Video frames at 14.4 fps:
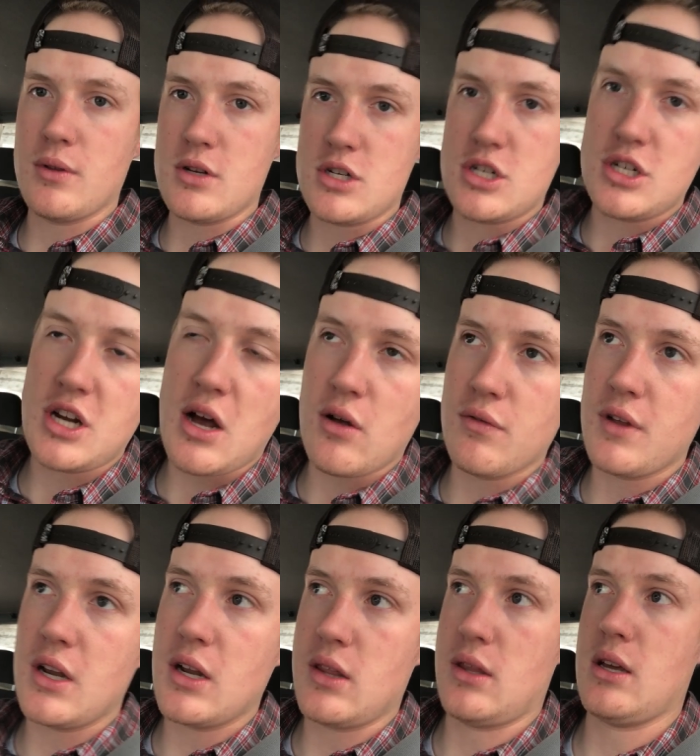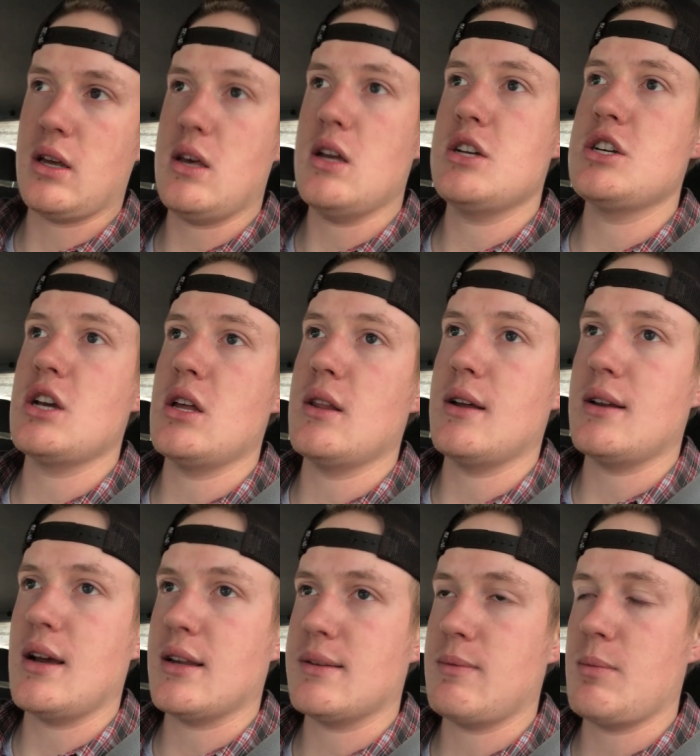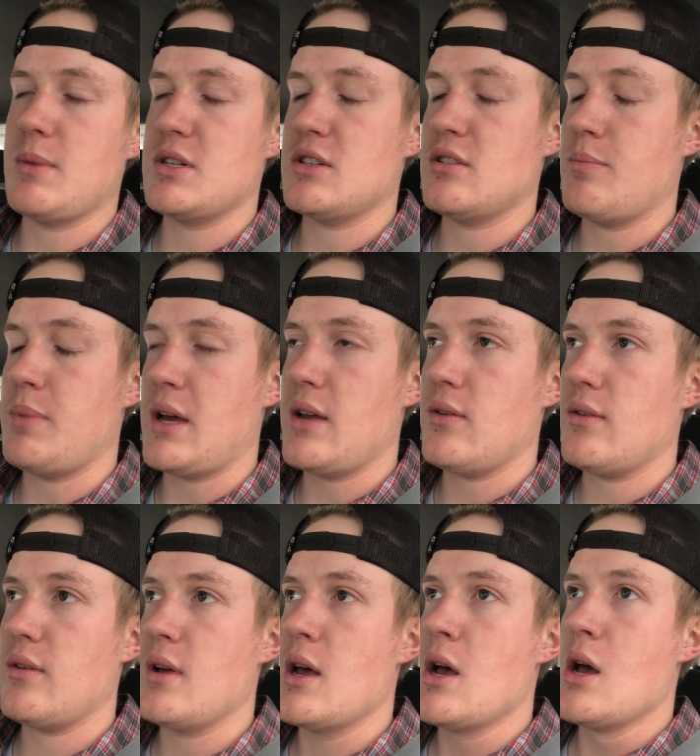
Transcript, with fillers: the shelving in the kitchen. That takes up a bunch of space.